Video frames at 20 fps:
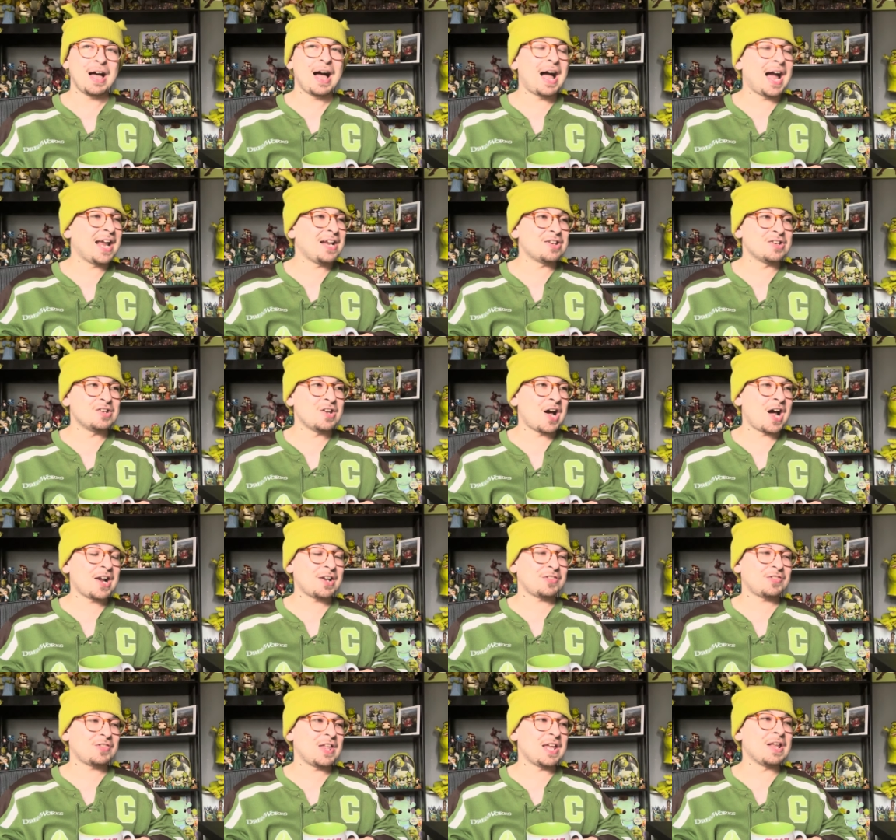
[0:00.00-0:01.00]
I did
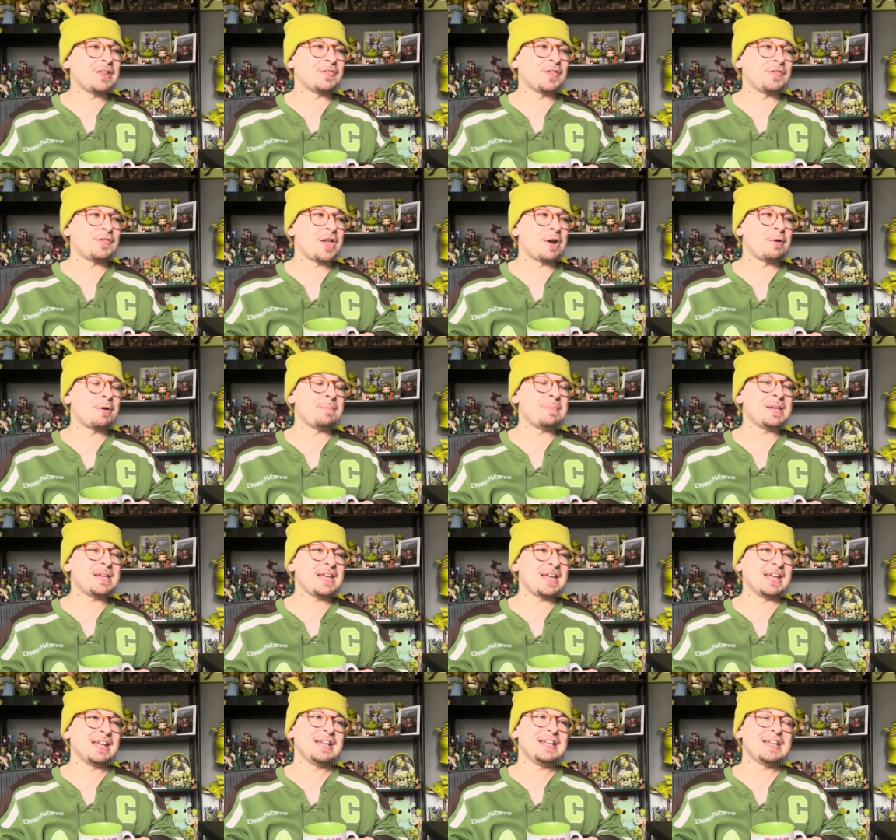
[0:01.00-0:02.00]
not think that there would be
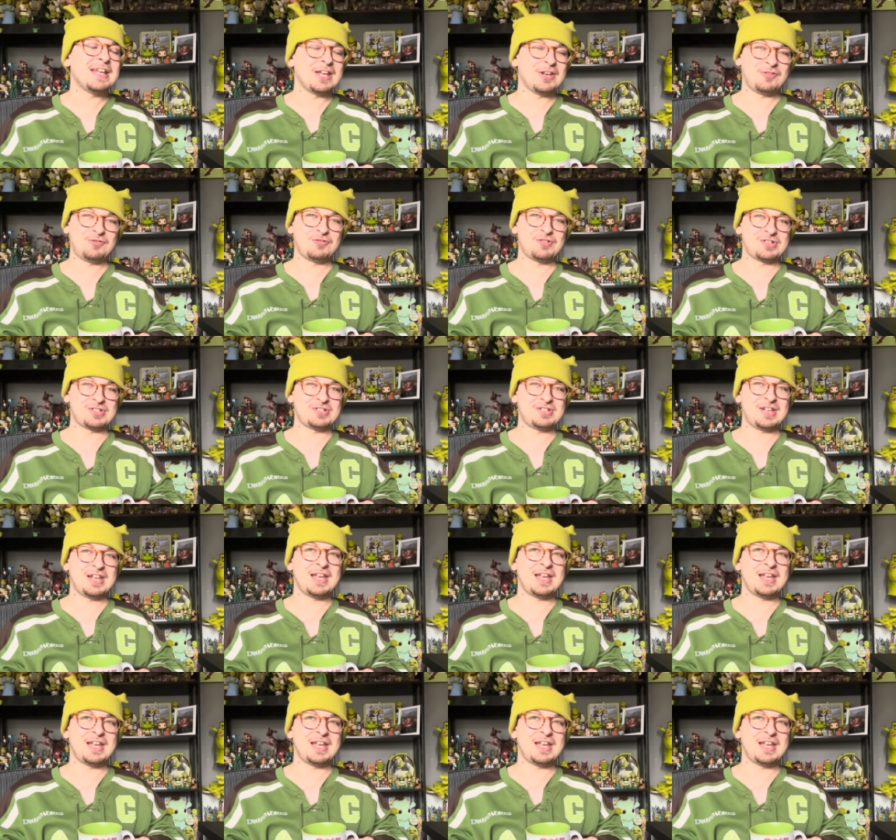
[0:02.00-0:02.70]
any interest